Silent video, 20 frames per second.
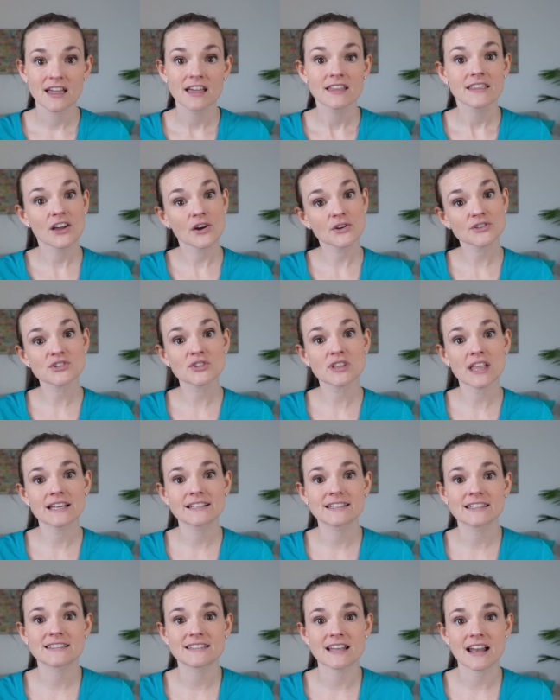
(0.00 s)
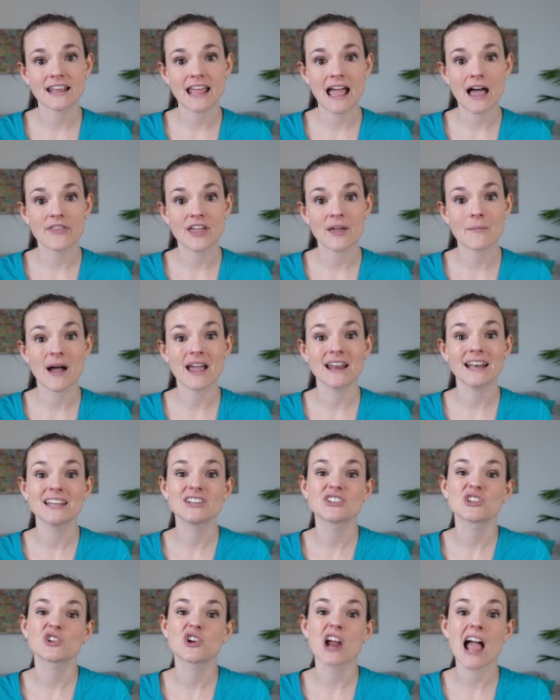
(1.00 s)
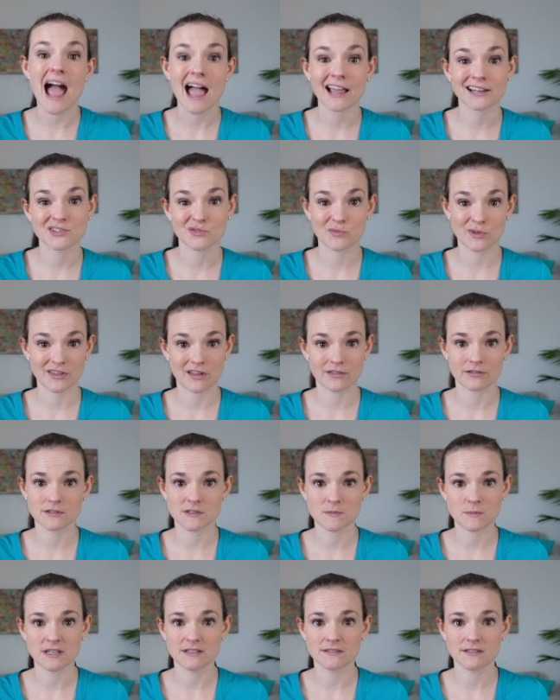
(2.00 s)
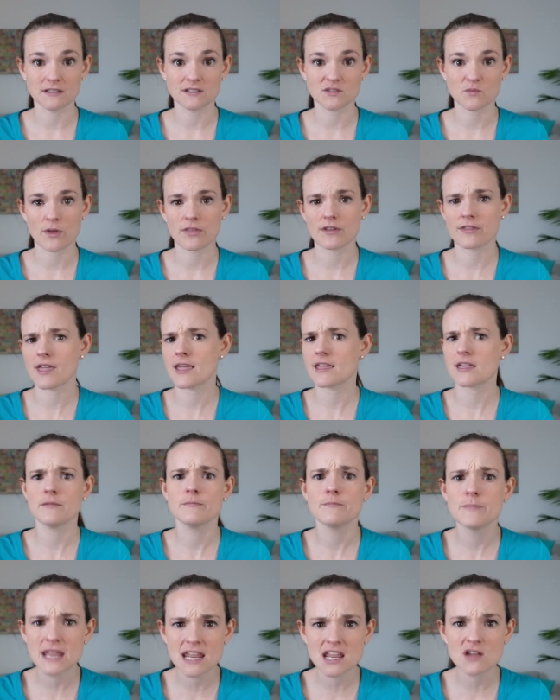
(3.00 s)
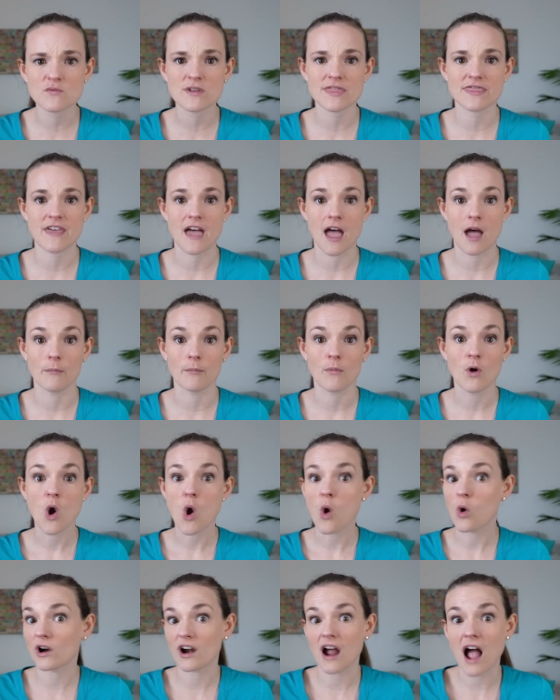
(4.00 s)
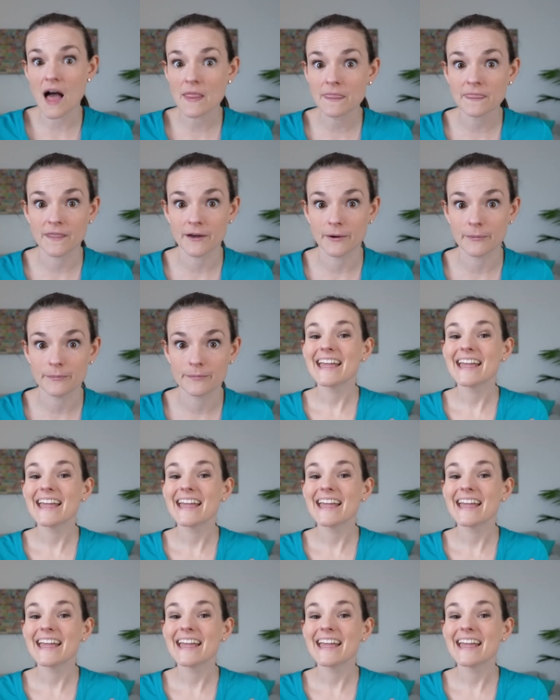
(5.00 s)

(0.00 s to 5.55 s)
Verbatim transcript: They also like to study how they might interact with other species, whether they compete with them or hunt them.